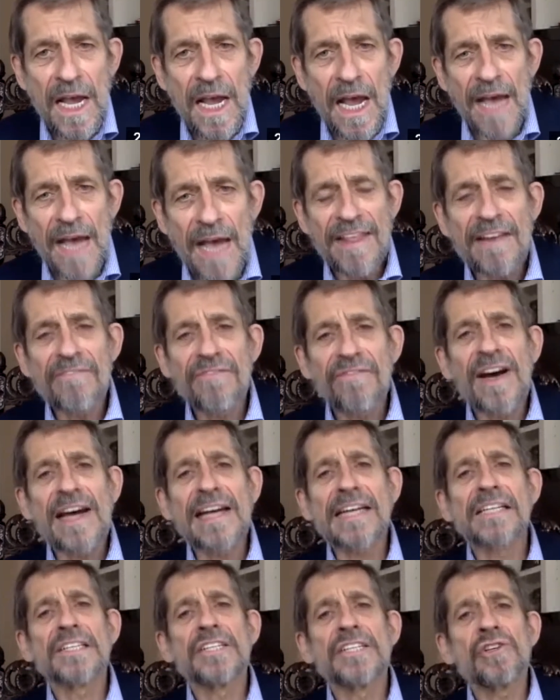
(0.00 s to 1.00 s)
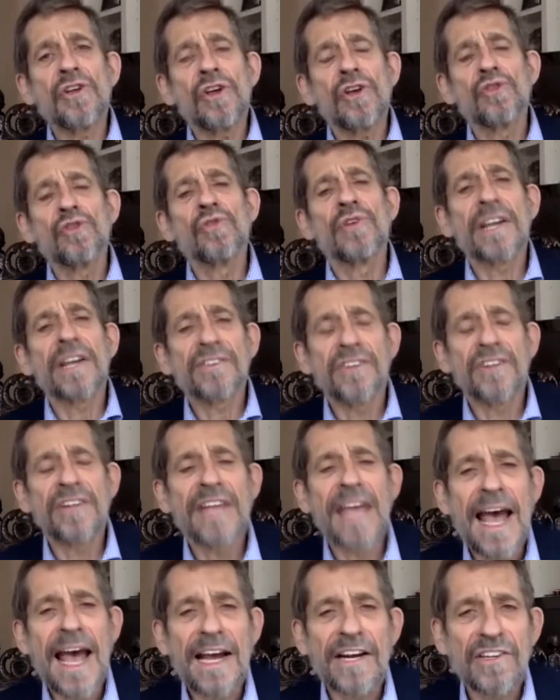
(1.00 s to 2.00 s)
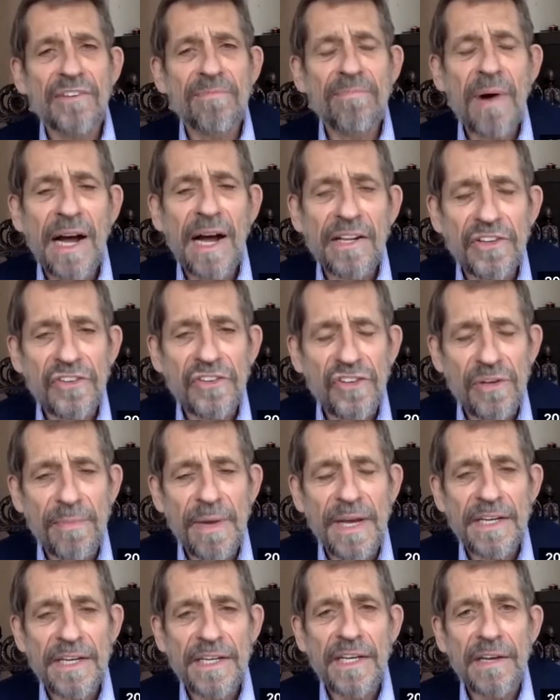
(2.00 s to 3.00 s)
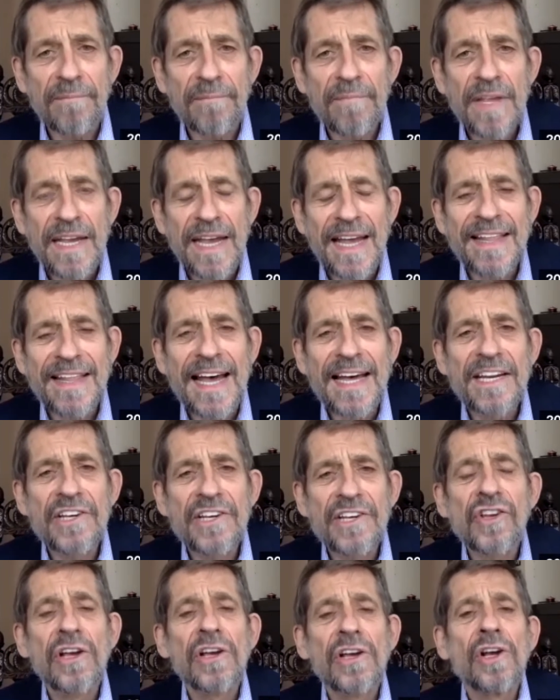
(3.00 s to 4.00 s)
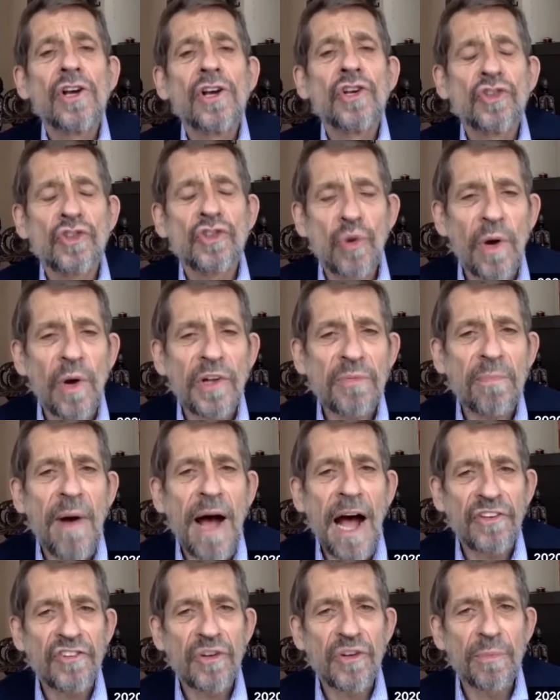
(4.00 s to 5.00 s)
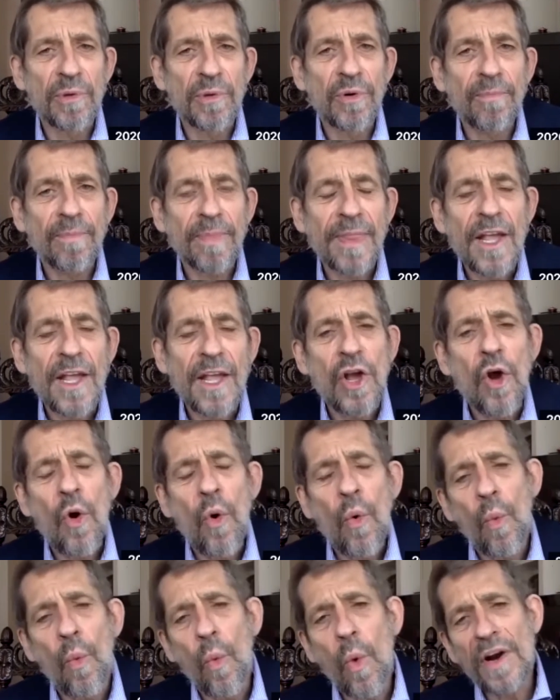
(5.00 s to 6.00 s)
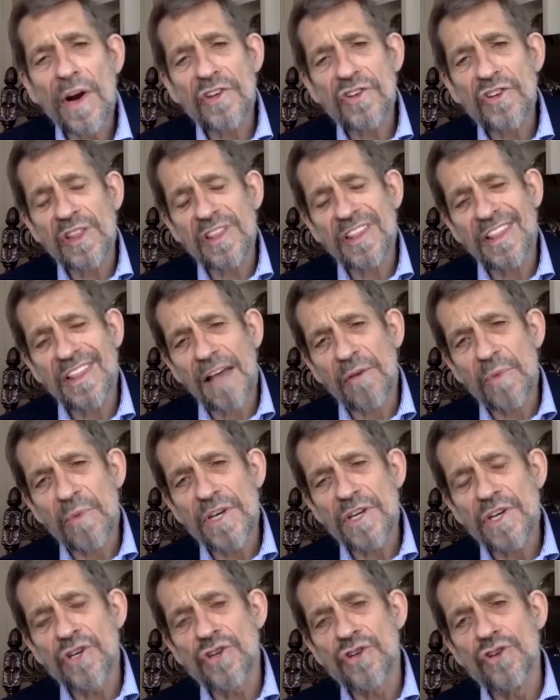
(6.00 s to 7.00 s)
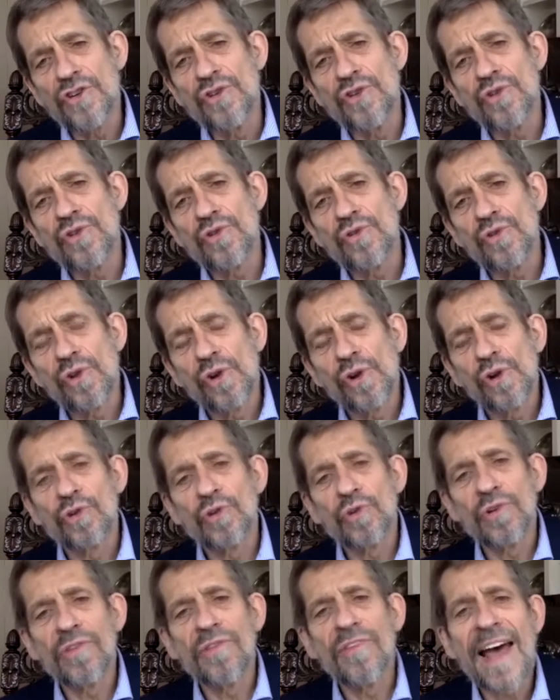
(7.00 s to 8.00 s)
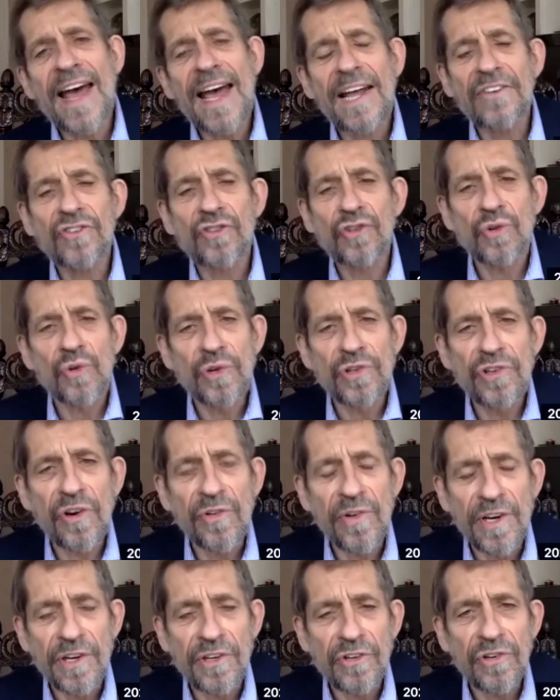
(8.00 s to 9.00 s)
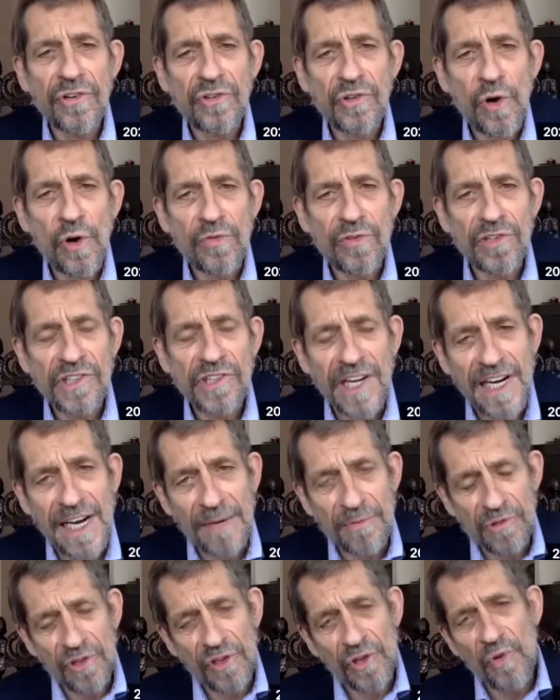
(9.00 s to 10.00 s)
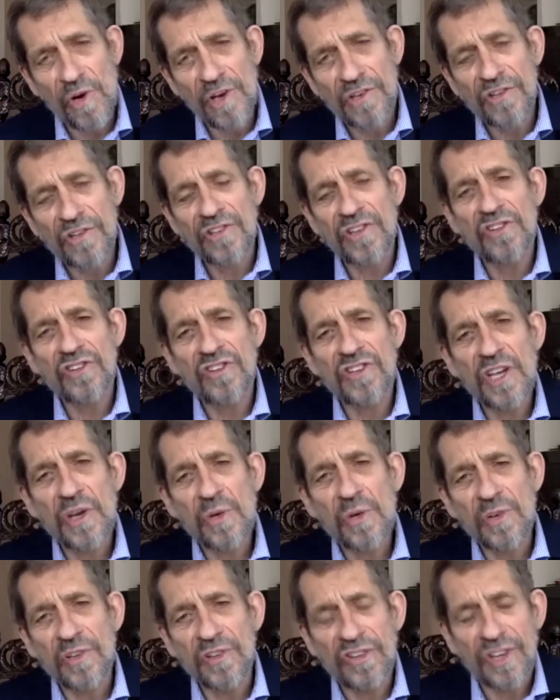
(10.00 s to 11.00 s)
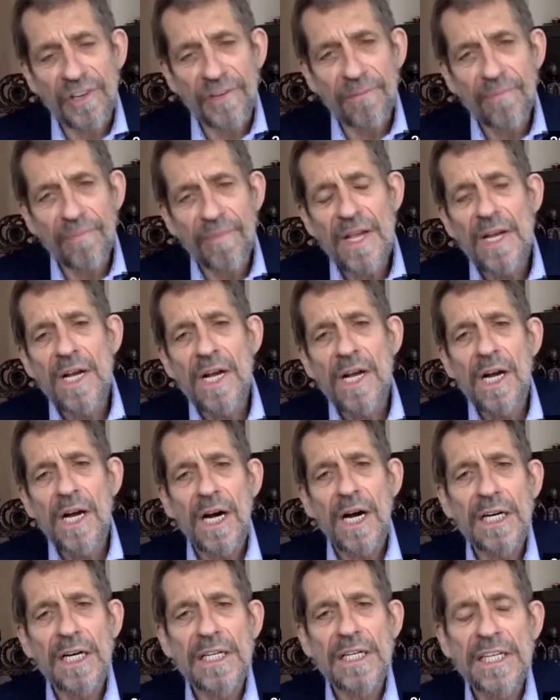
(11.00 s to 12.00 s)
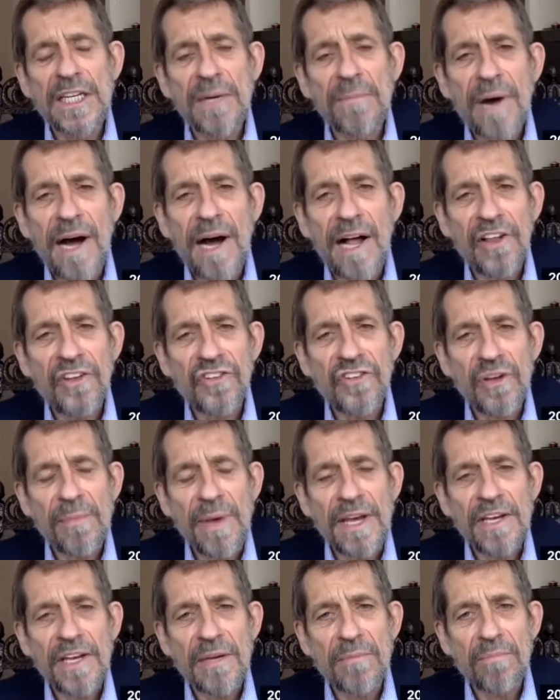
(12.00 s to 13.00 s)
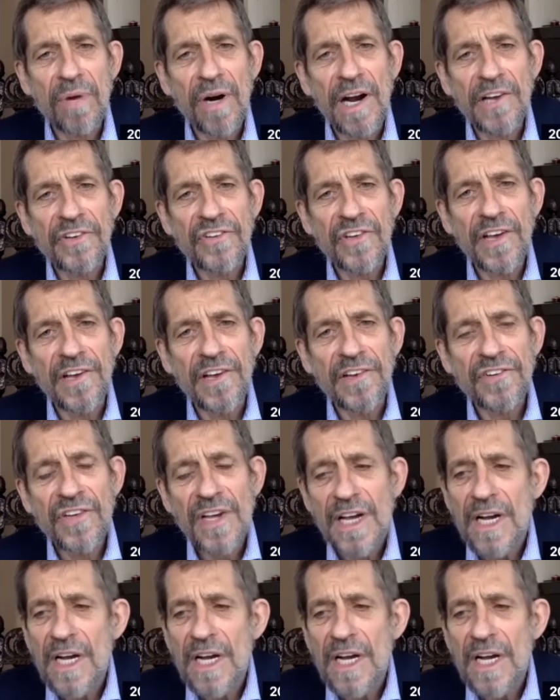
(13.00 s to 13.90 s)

And then finally, you get to the act of policymaking. And that is, so what's possible? What is it that we can do to advance towards our interest over time? So the questions of sequencing in a policymaking process.